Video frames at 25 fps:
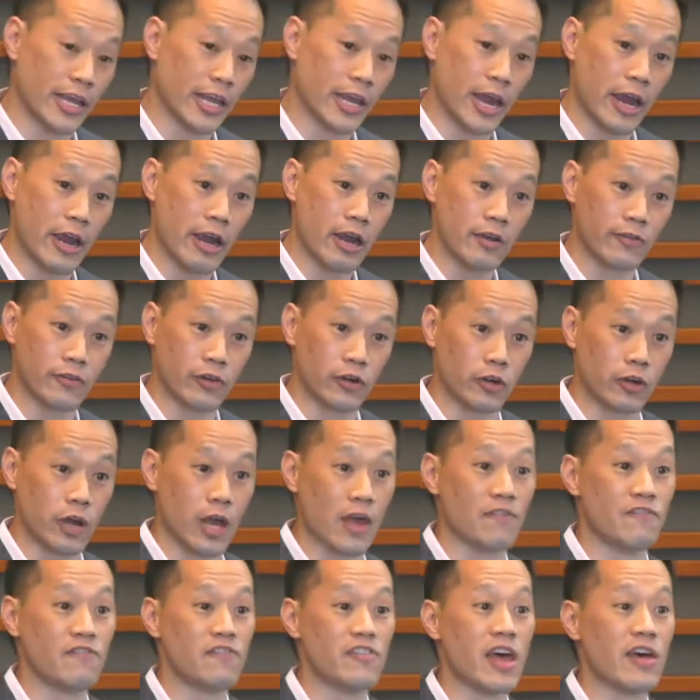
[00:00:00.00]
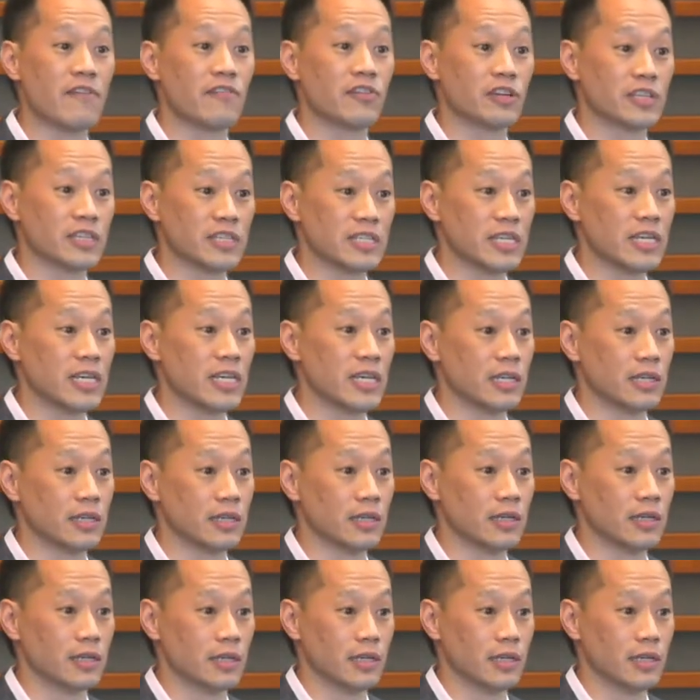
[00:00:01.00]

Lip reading: care of her have never seen